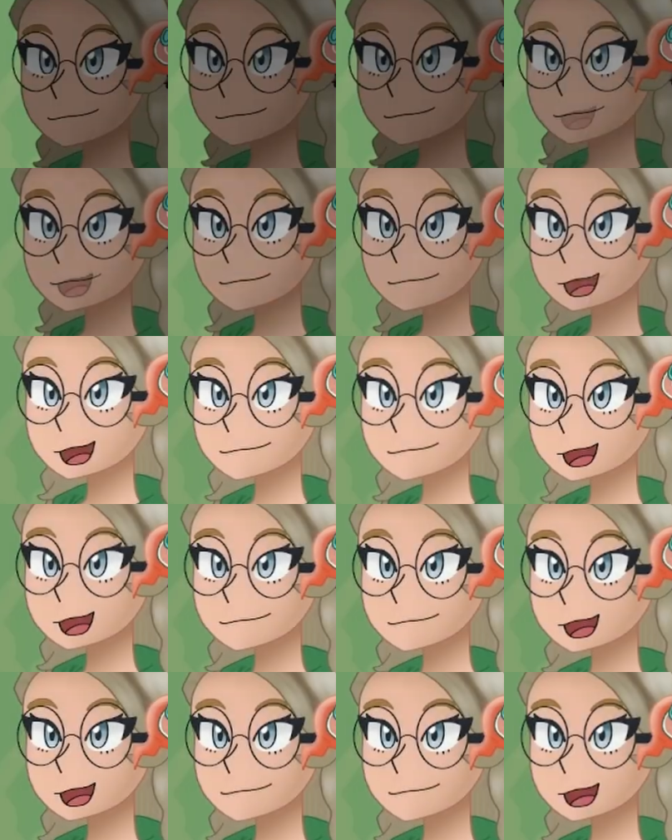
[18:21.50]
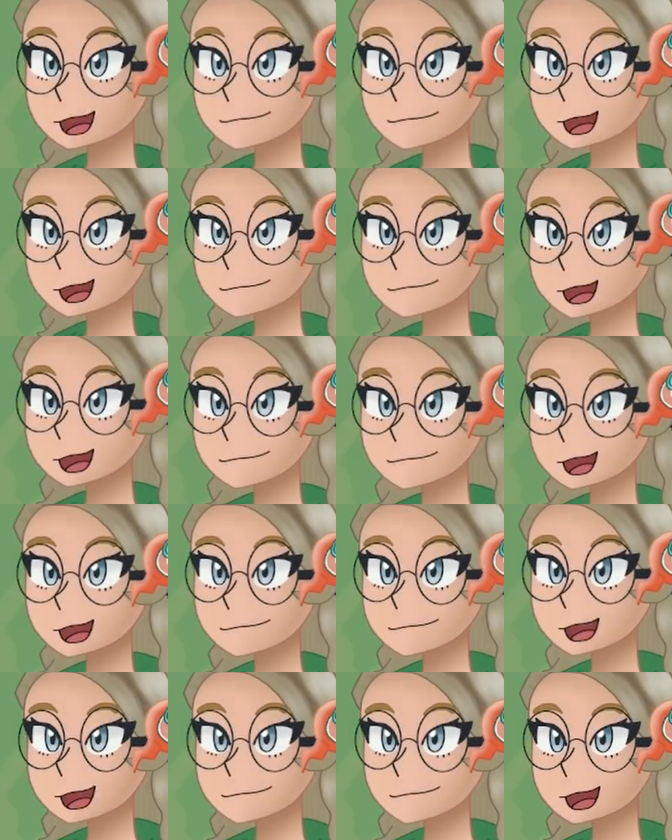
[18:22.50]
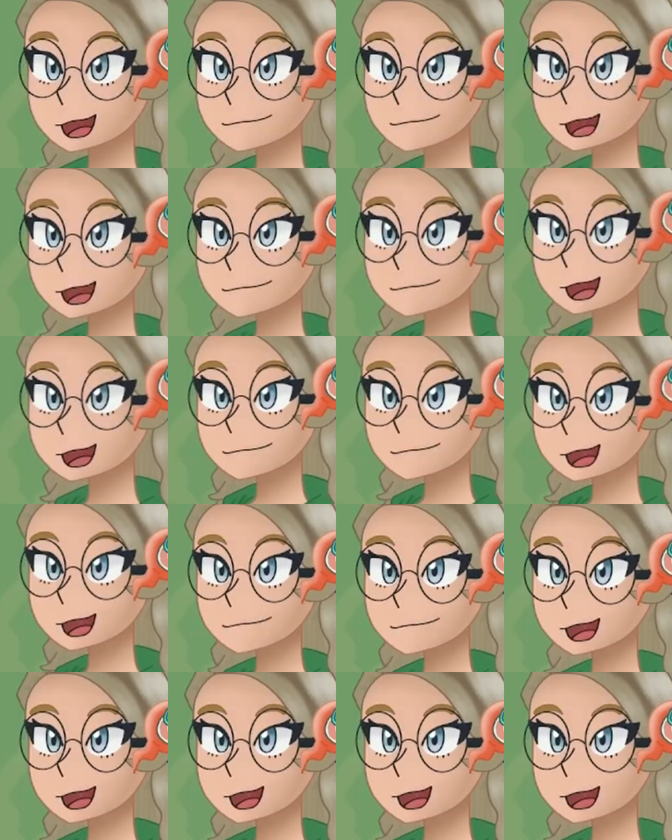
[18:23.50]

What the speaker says: Can Mega Evolve into Leaf Blade on Basculegion.